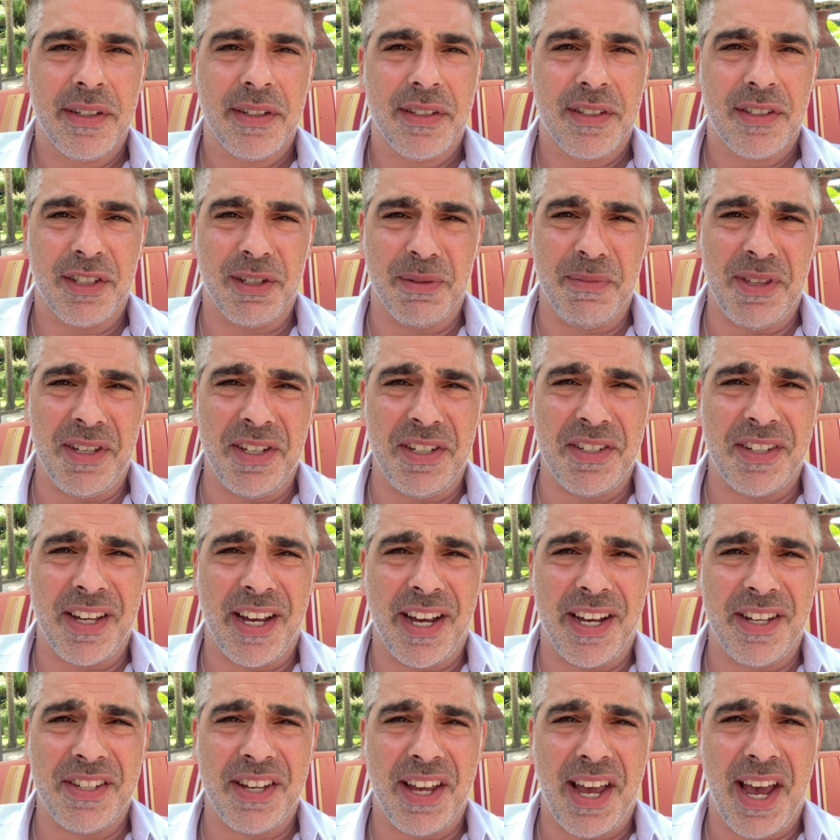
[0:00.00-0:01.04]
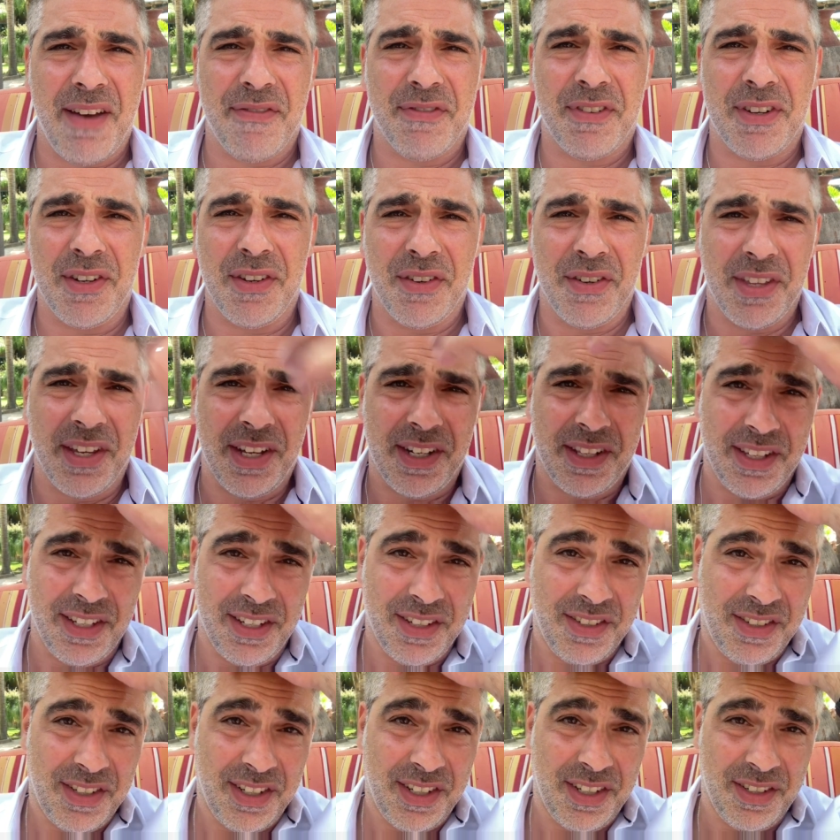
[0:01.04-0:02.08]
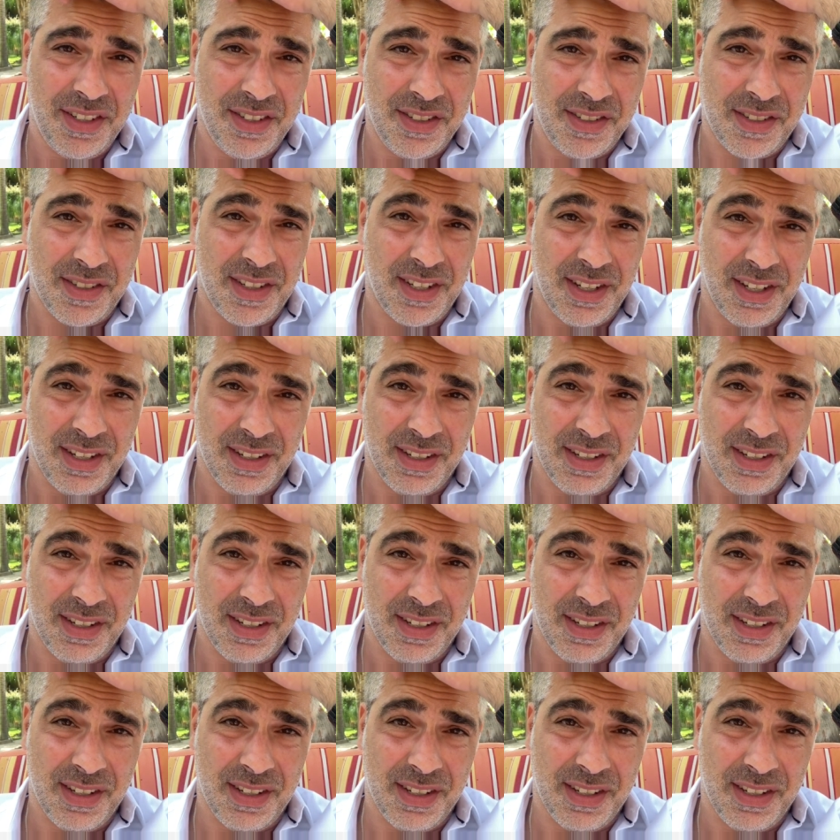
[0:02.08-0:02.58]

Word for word: Some of these guys have to know that this is